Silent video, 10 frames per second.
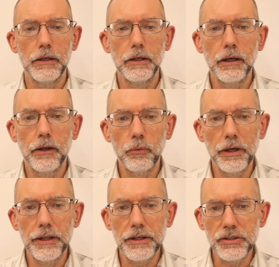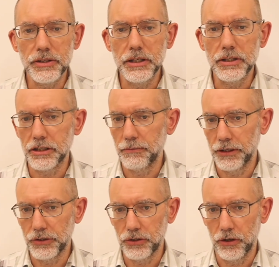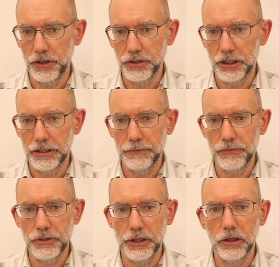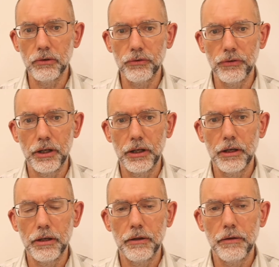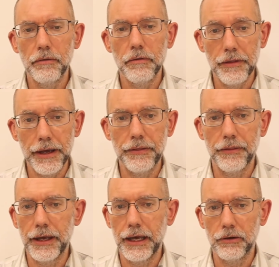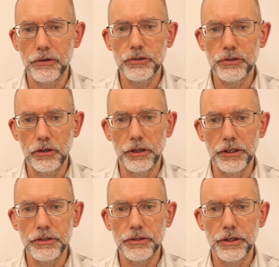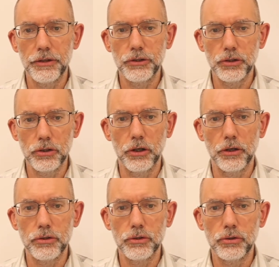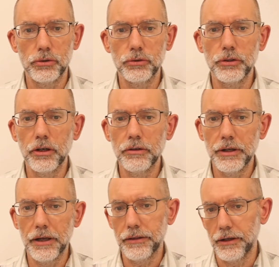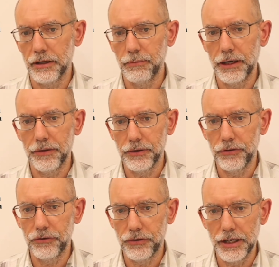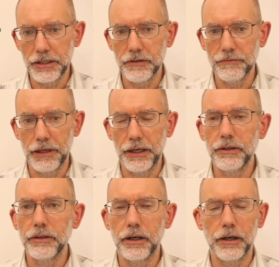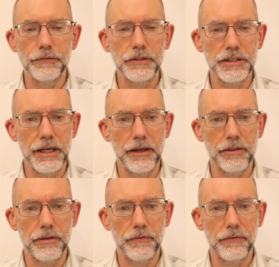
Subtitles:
And when they cease to be astonished at themselves, then they are astonished that the Church should know nothing about this state of men after death,